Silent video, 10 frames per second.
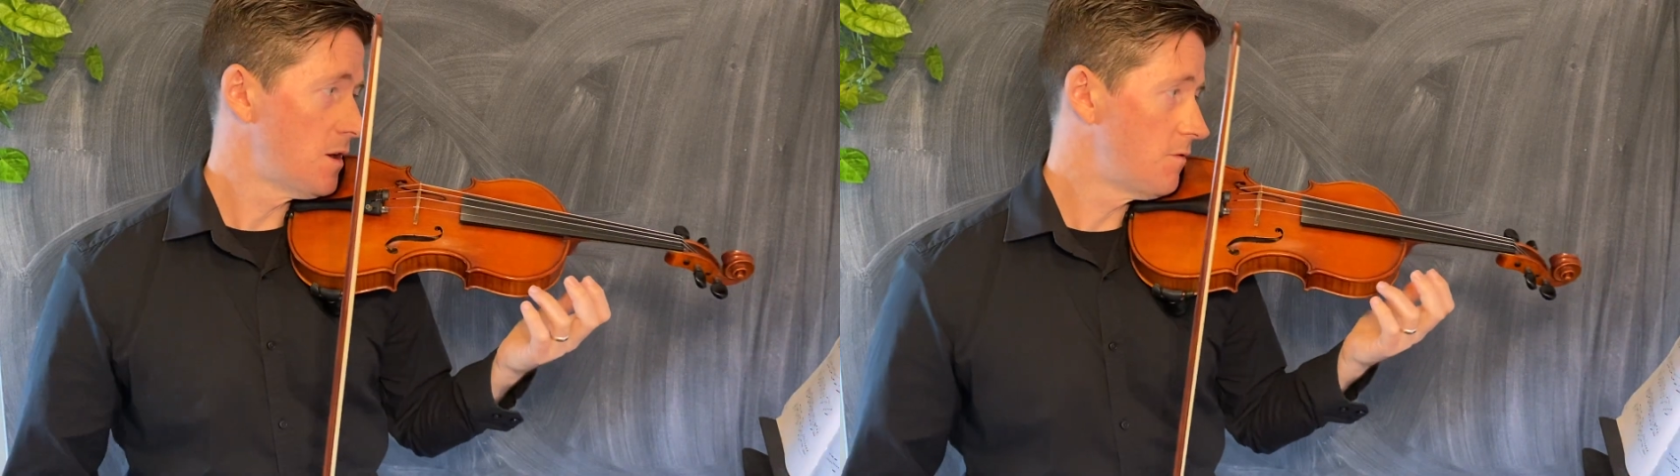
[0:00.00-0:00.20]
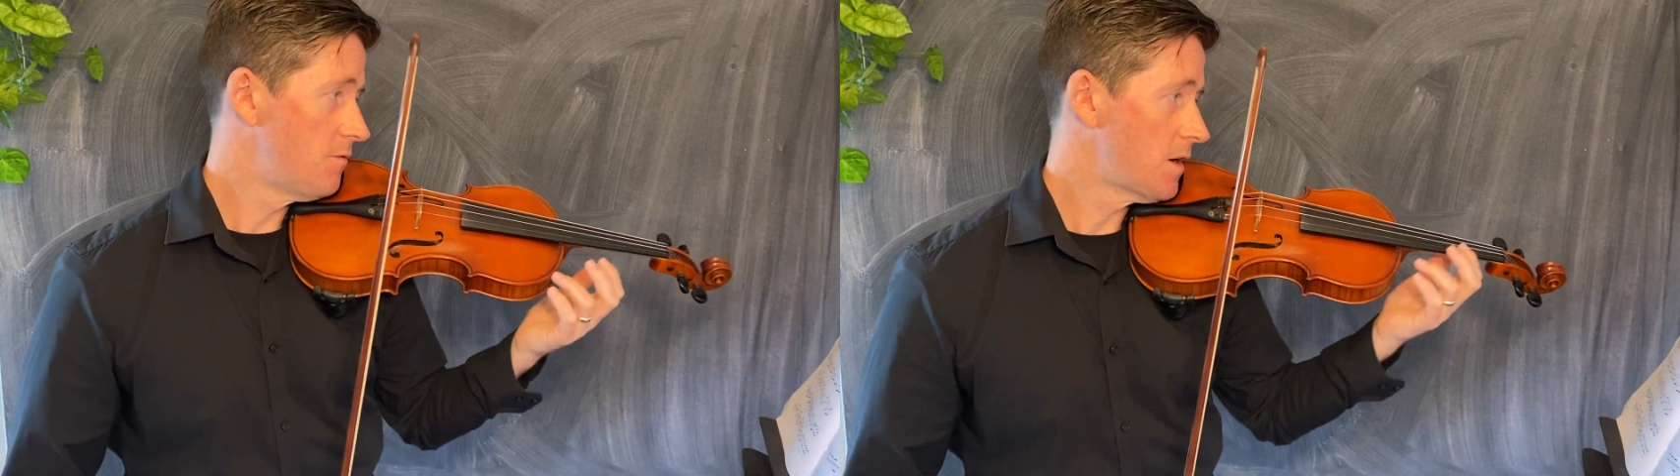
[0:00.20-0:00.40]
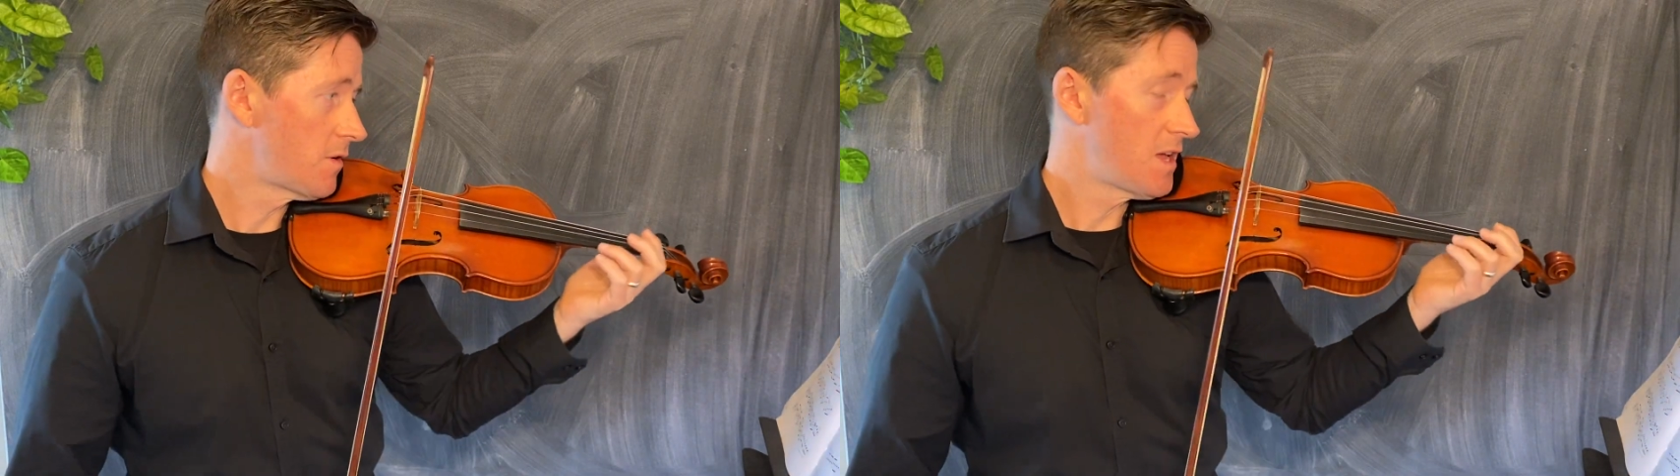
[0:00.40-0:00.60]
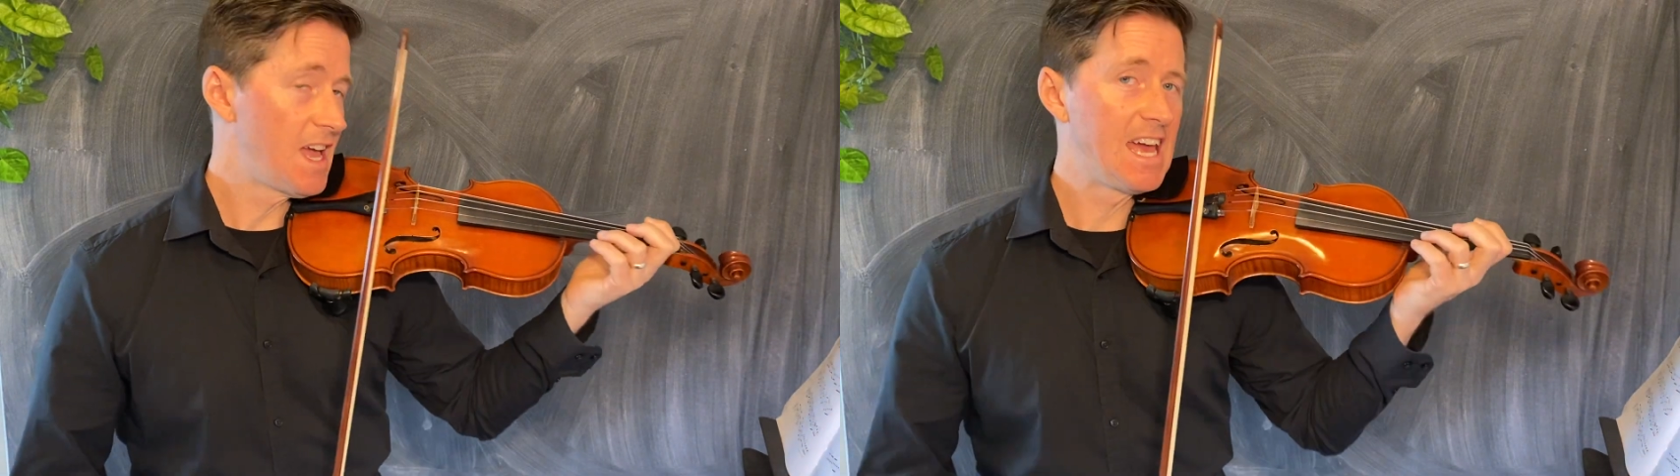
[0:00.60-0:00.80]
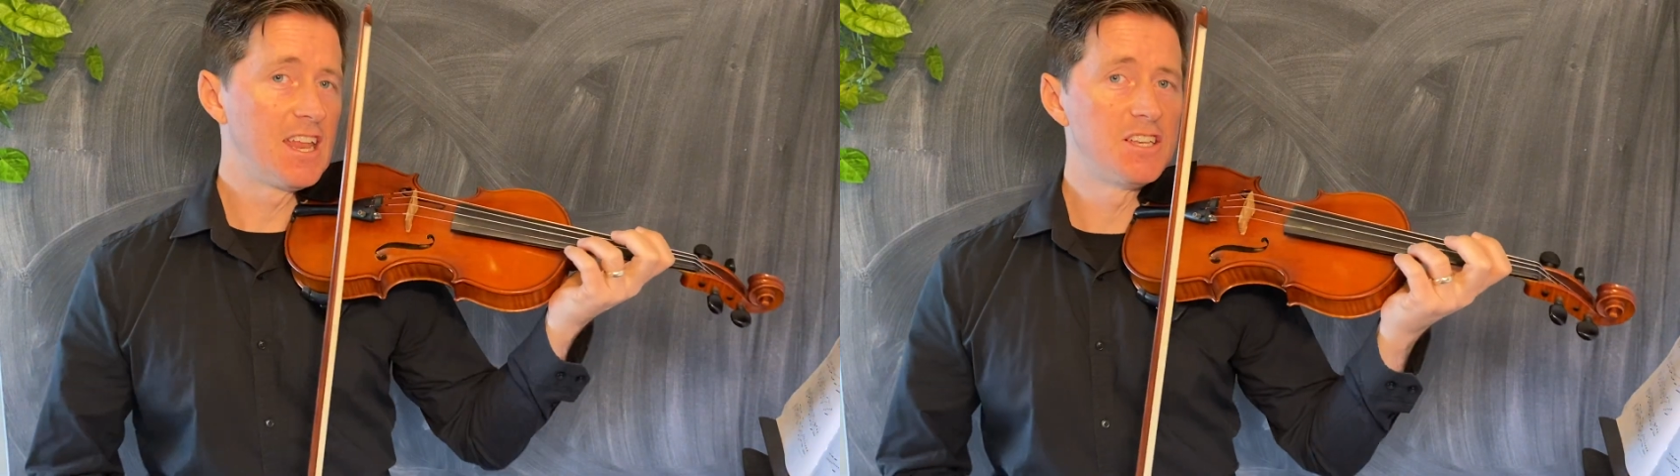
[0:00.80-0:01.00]
very
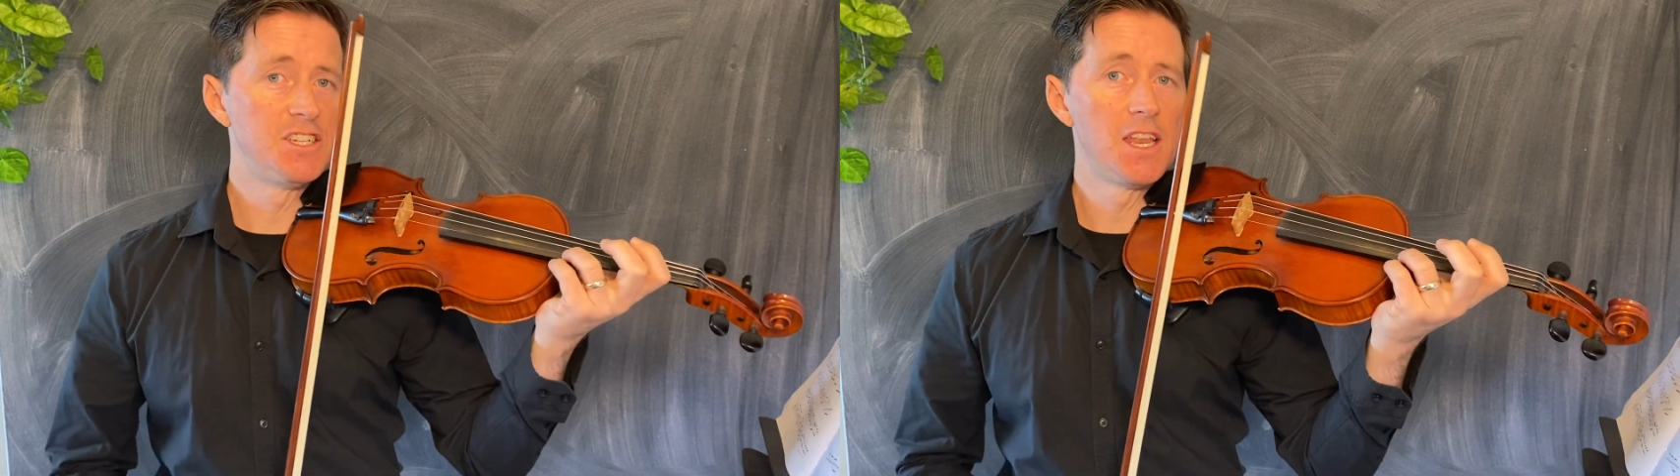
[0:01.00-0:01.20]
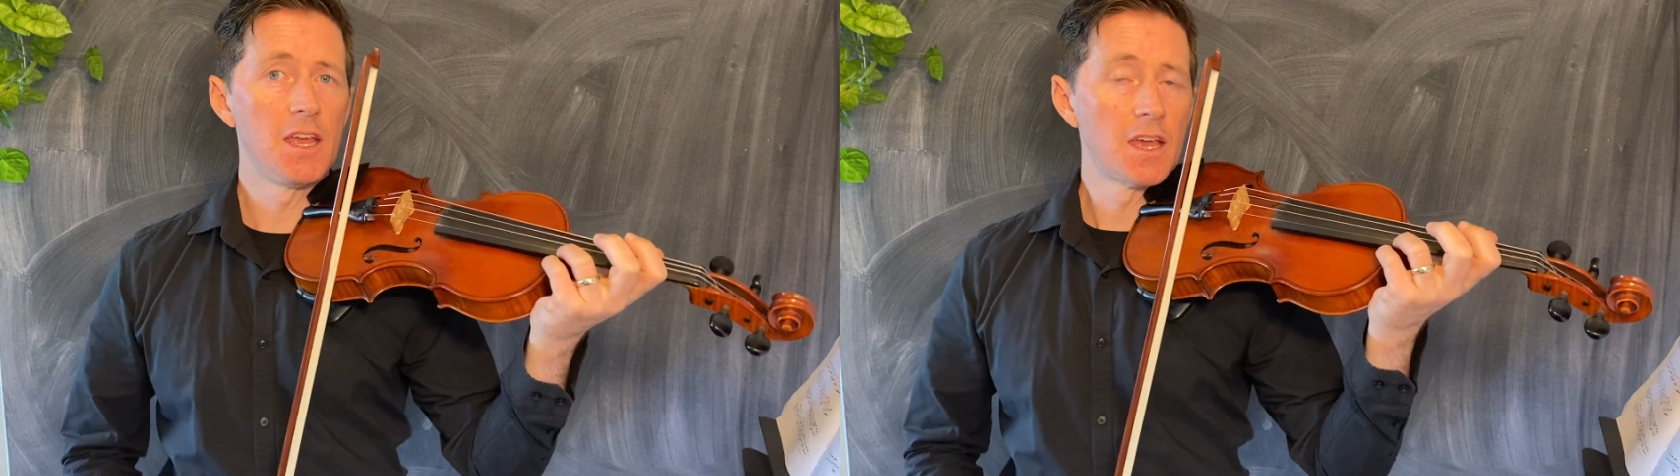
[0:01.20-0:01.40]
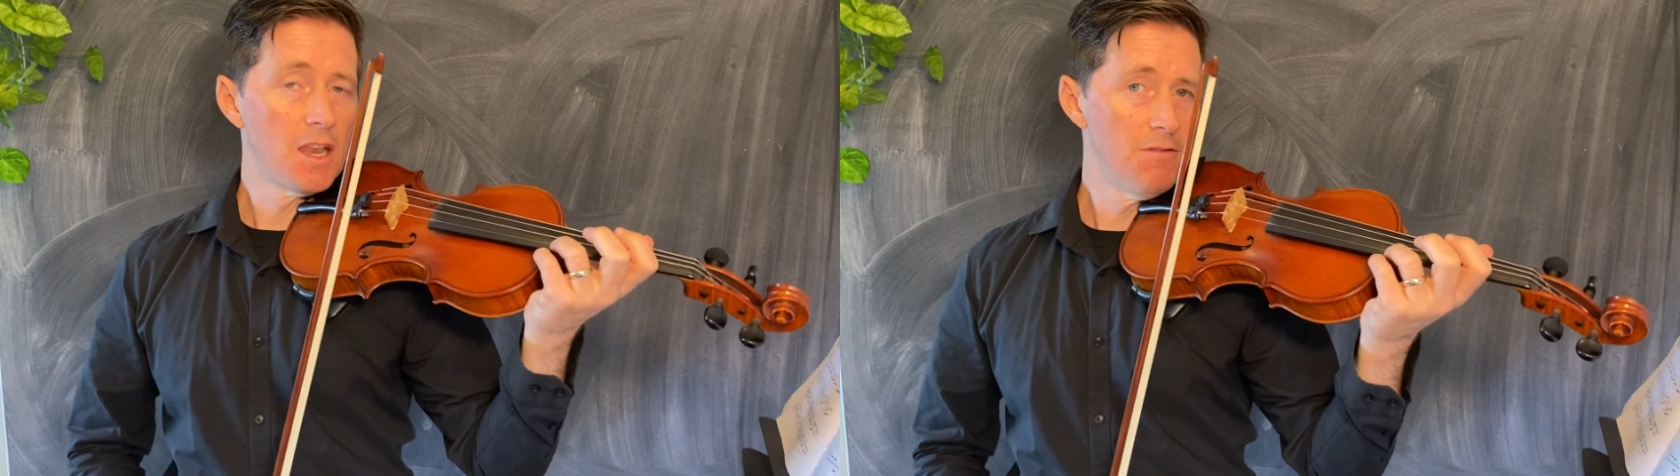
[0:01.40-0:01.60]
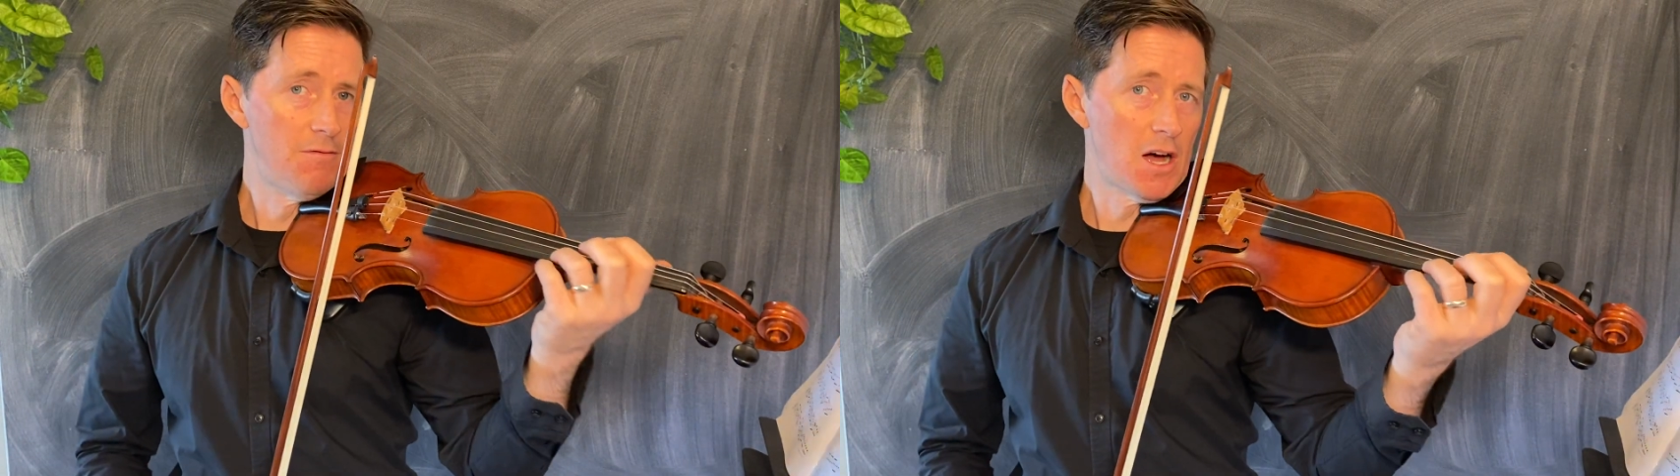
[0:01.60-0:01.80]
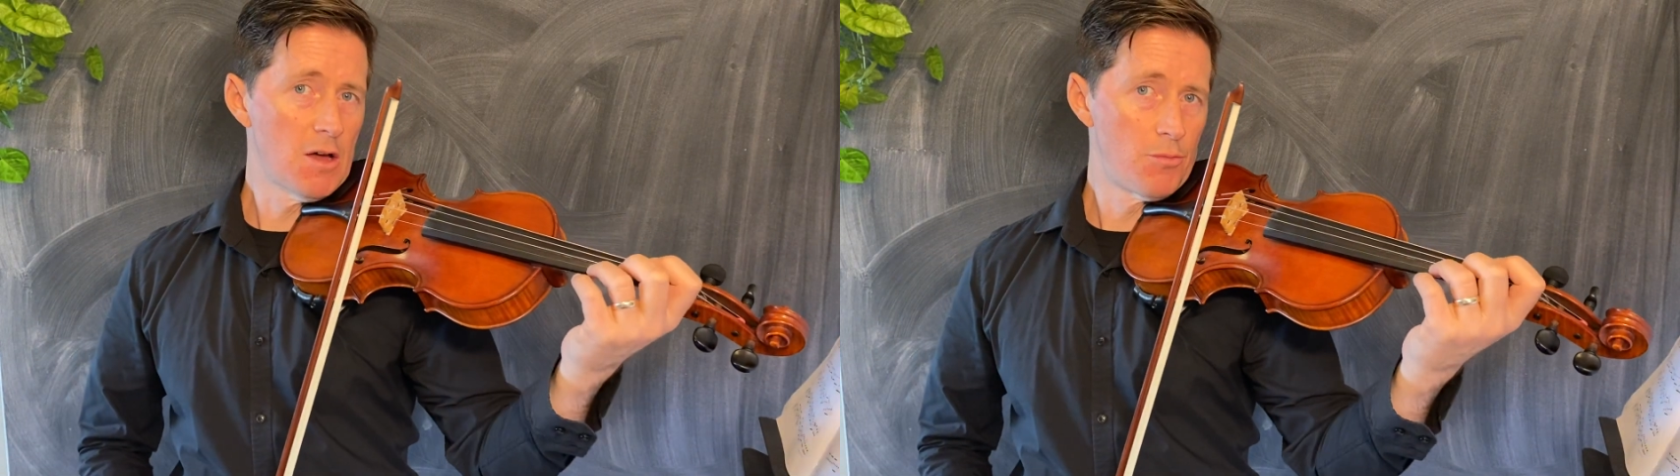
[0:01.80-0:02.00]
energetic and
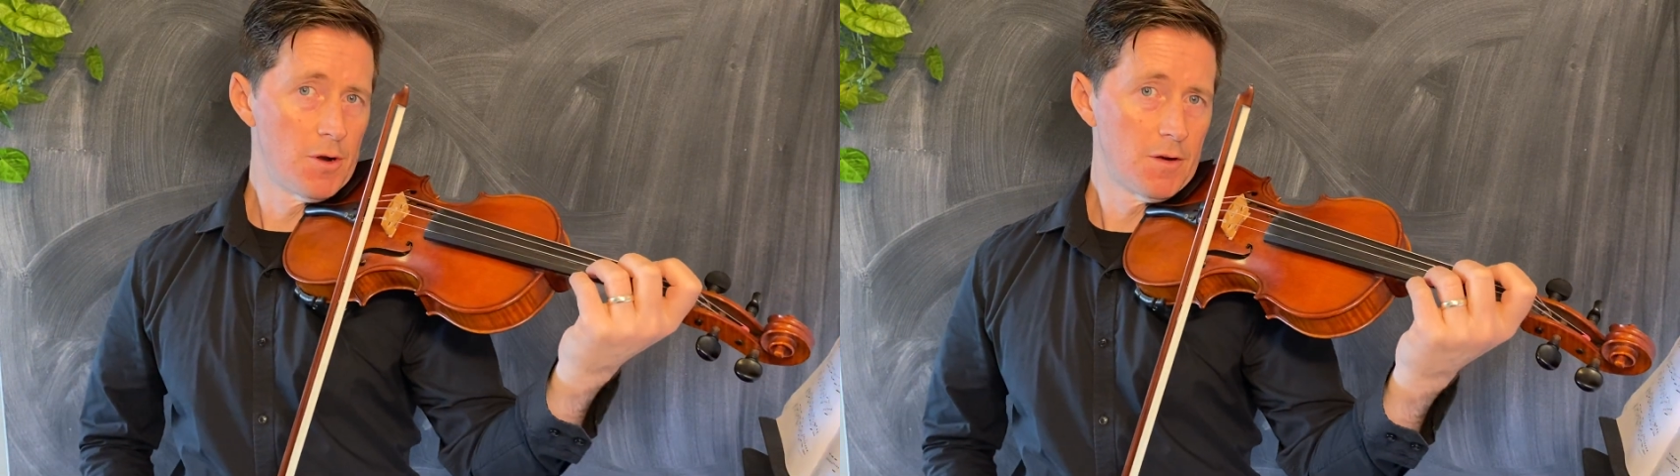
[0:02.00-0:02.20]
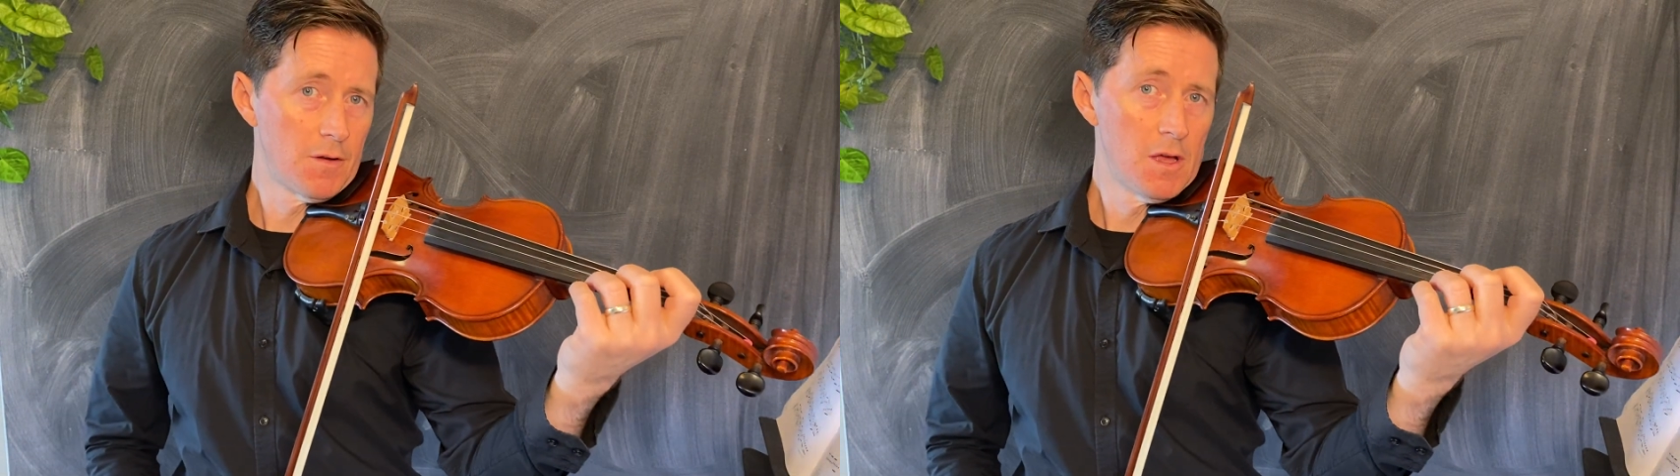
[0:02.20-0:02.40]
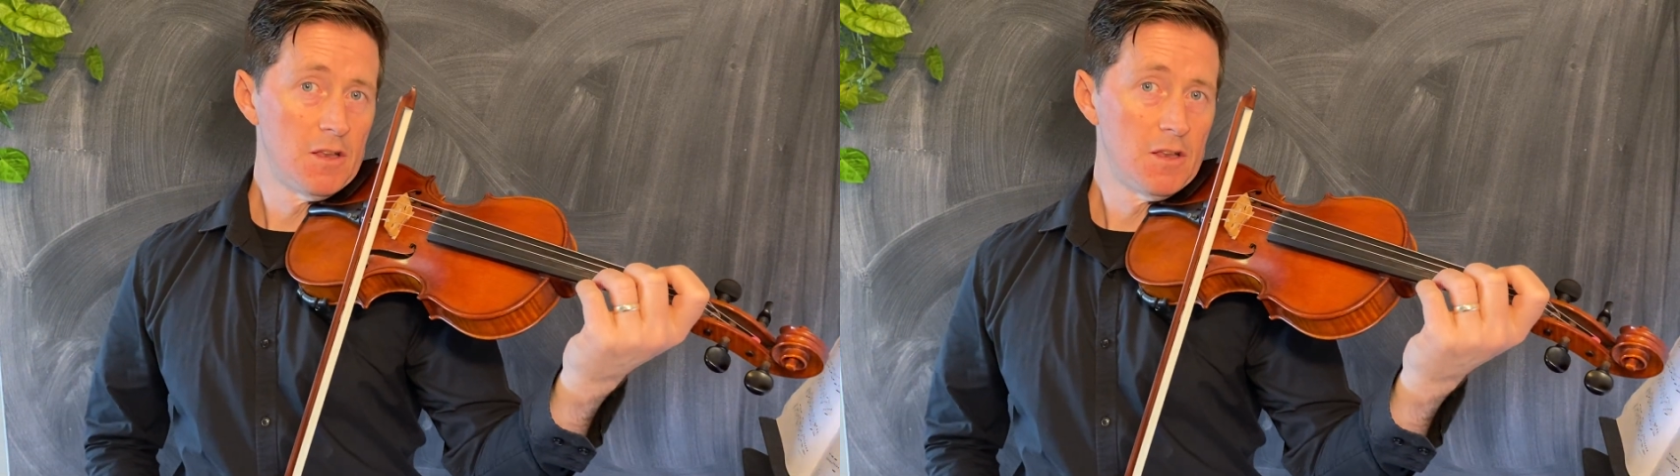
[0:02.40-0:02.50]
vibrant